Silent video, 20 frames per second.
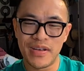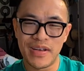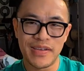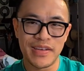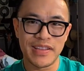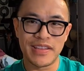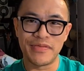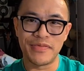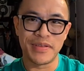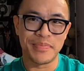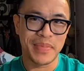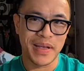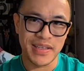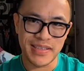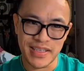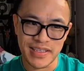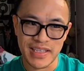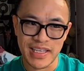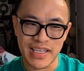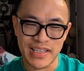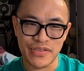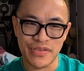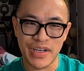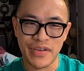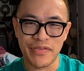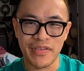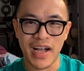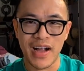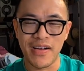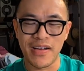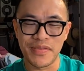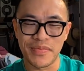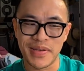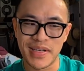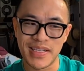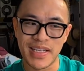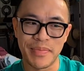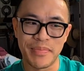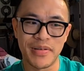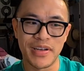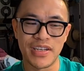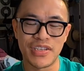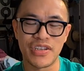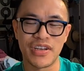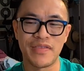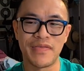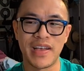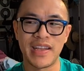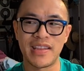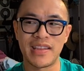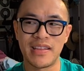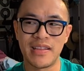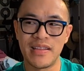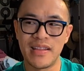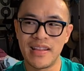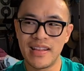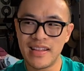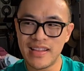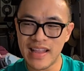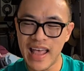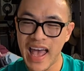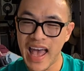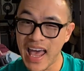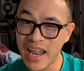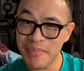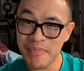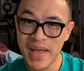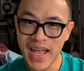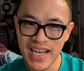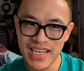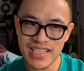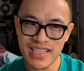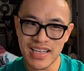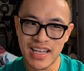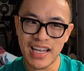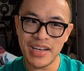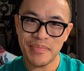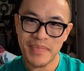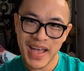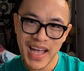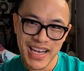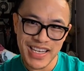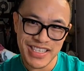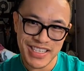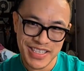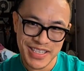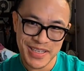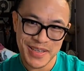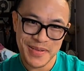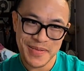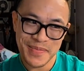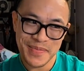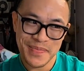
It's with basically in 24 hours, because I'm pretty sure if I had unmatched